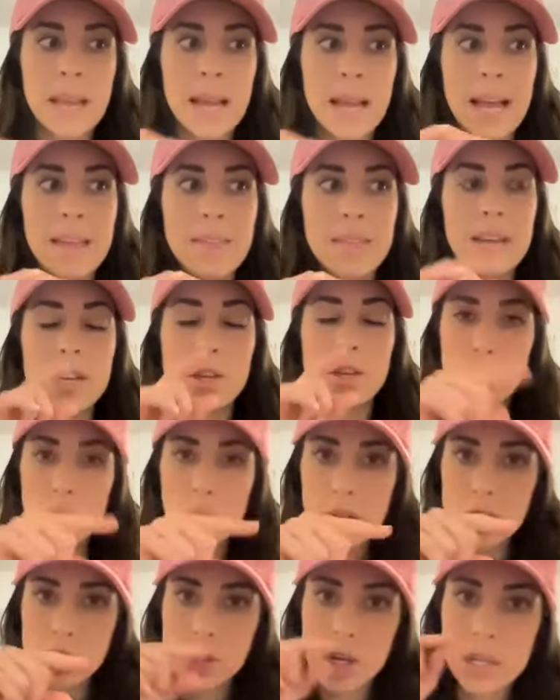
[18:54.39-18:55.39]
And then you
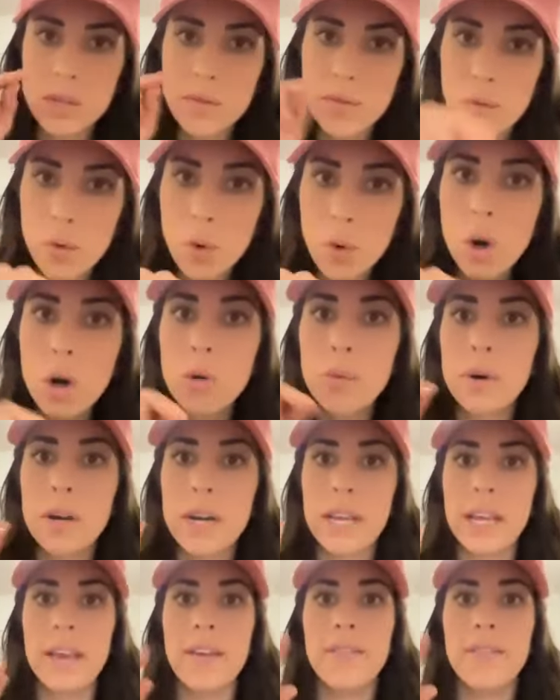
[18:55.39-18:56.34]
can just forward it.